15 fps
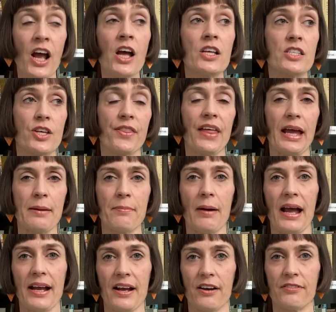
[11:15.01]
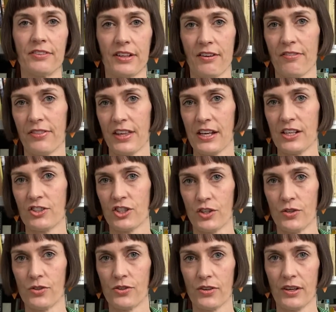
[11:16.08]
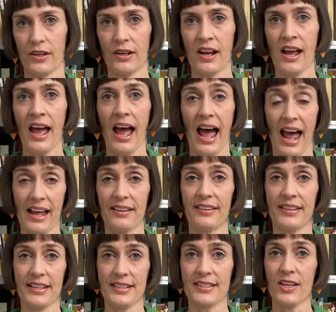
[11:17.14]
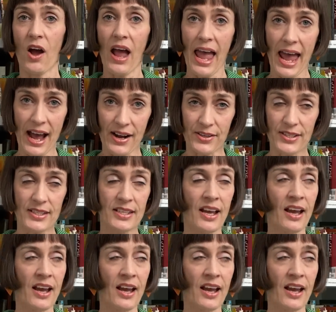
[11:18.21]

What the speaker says: So they may have left their children at this house.